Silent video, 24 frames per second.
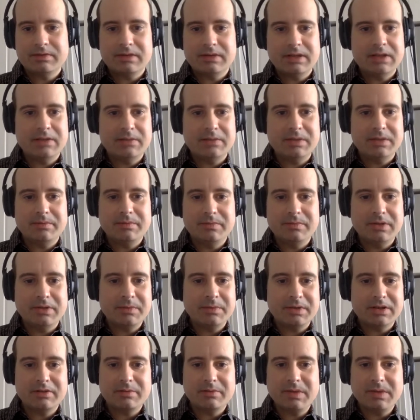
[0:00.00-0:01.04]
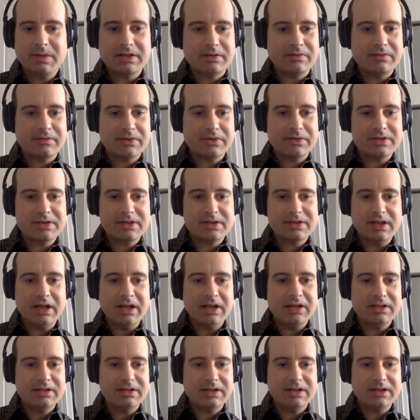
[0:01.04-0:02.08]
give me, I'm going to go back to the first
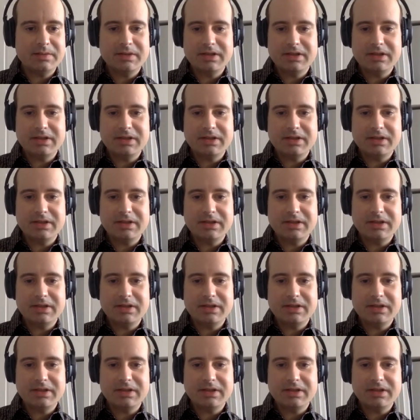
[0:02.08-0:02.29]
slide and then I'm going